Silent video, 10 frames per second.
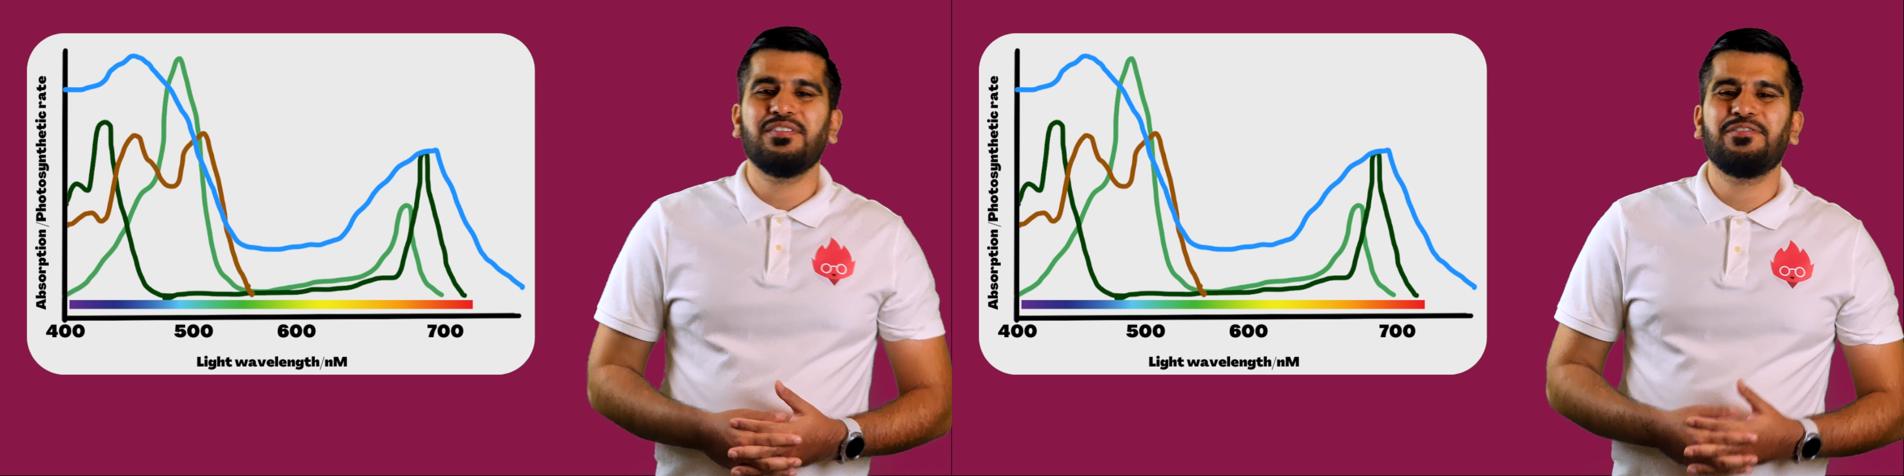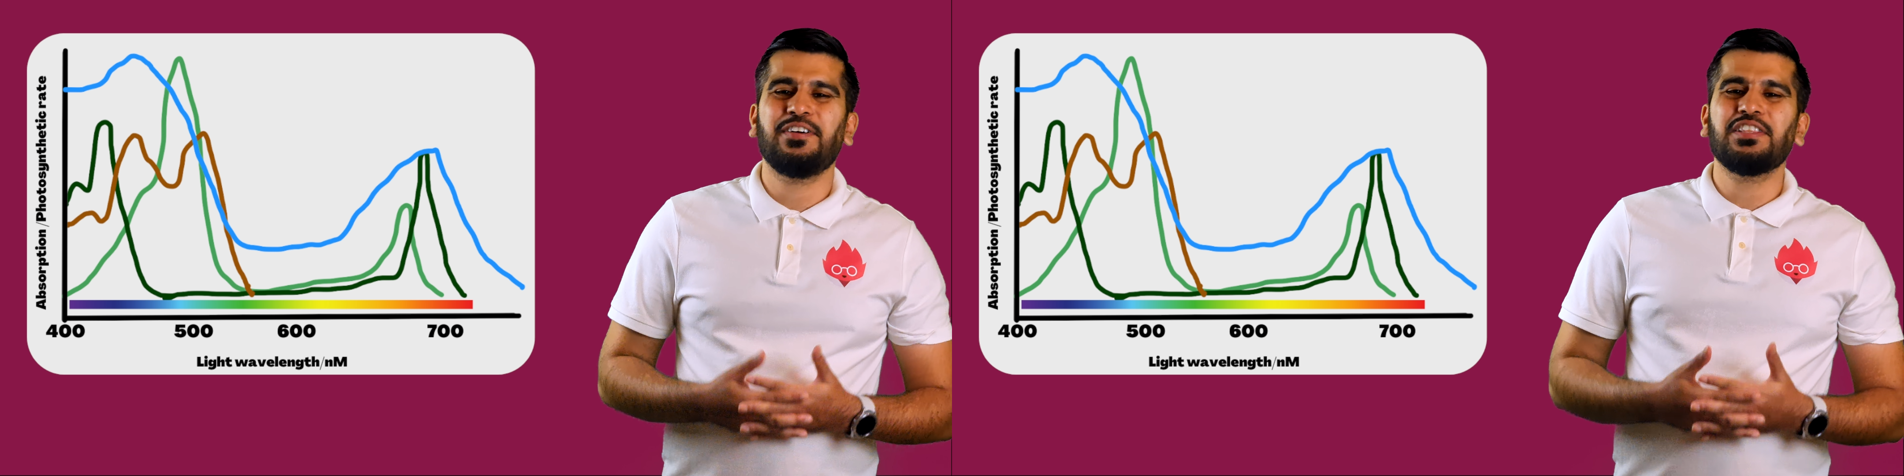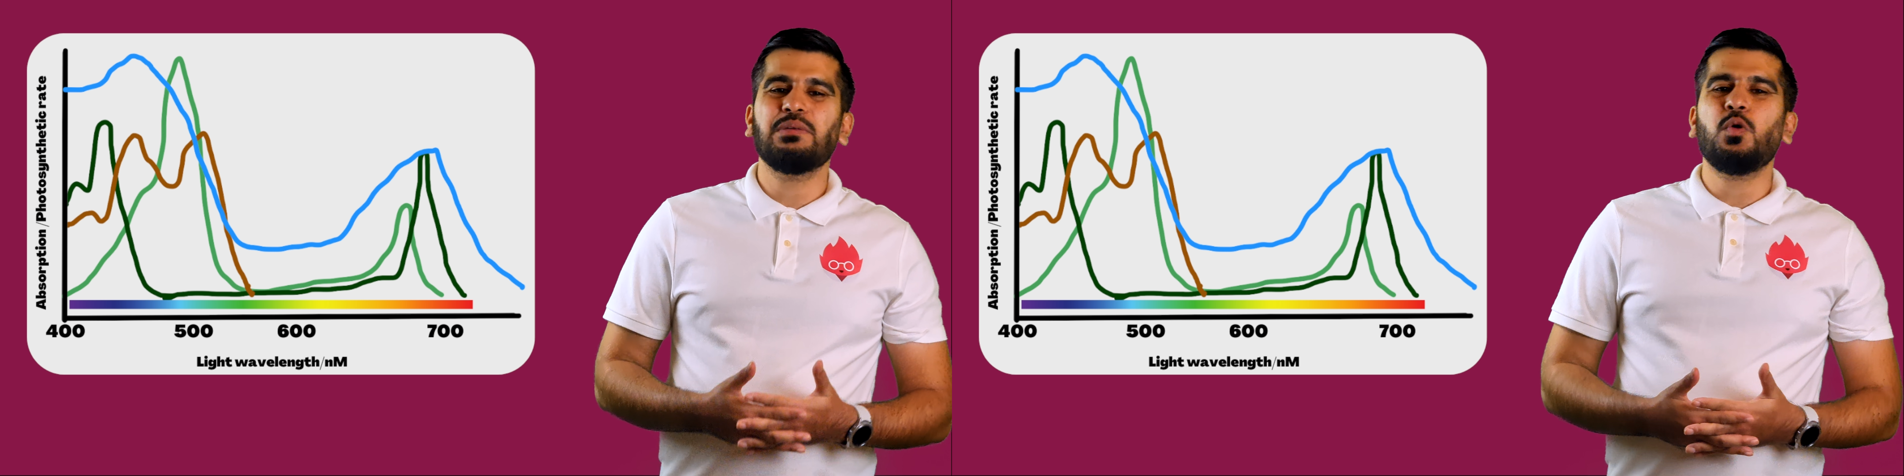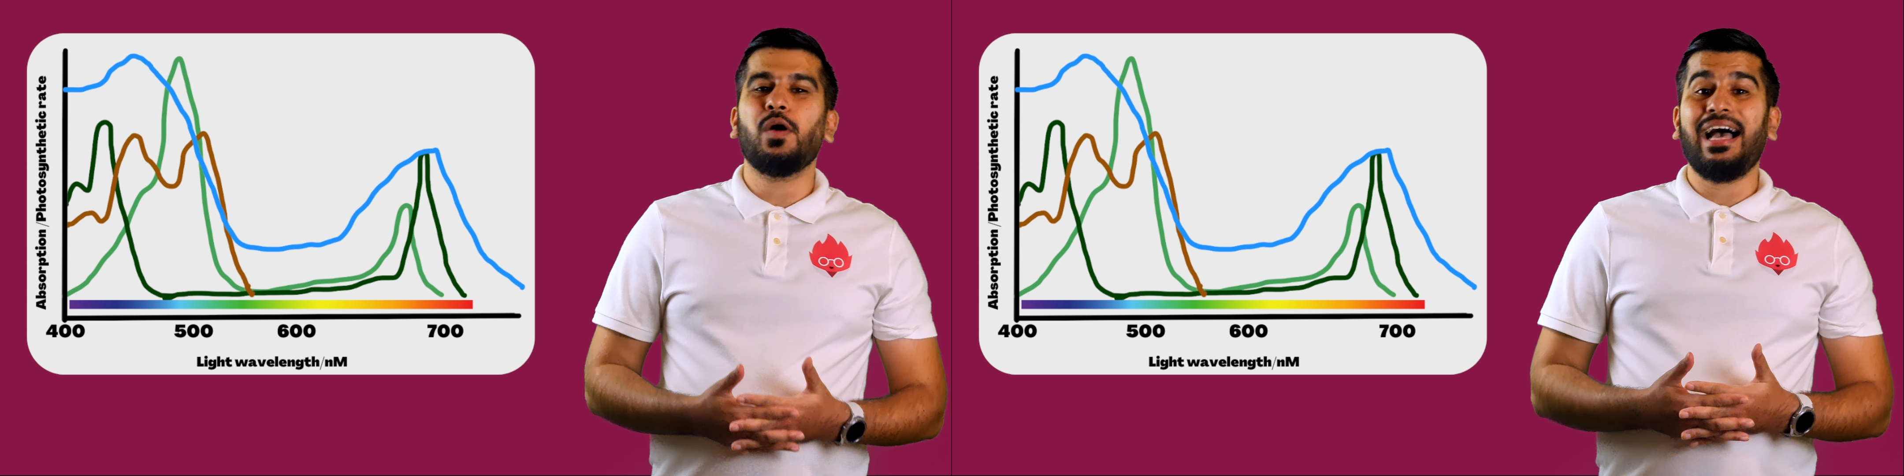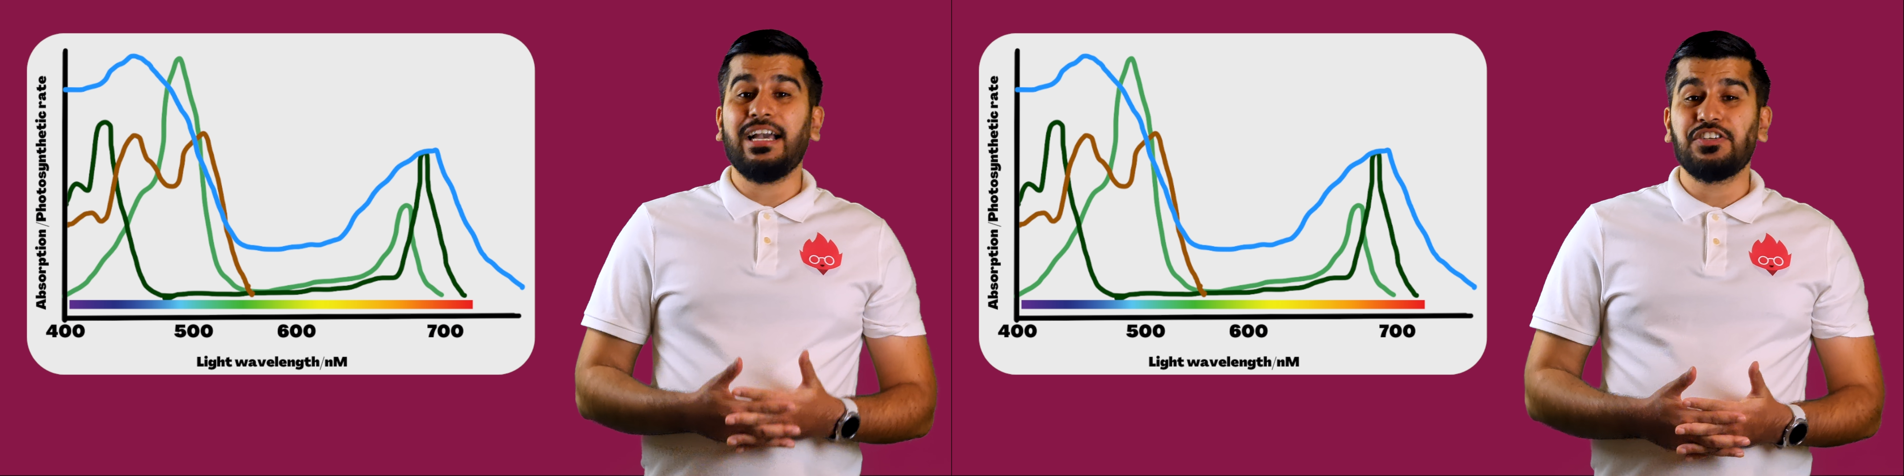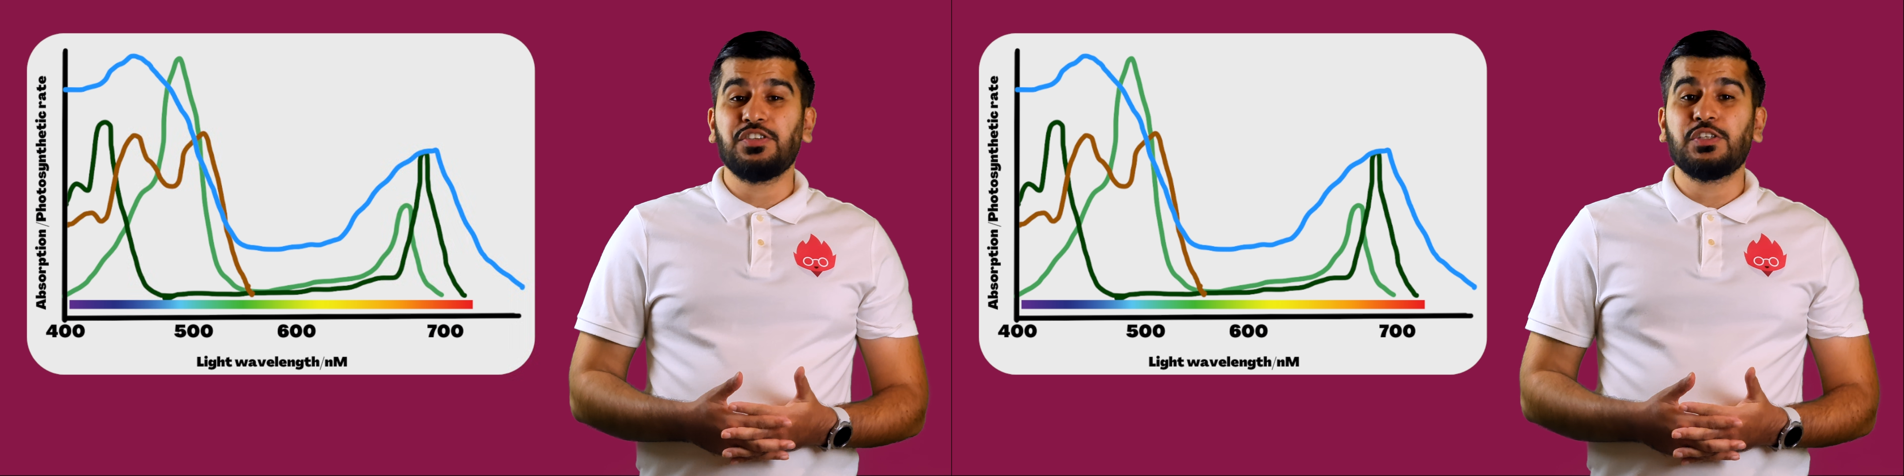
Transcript: Furthermore, action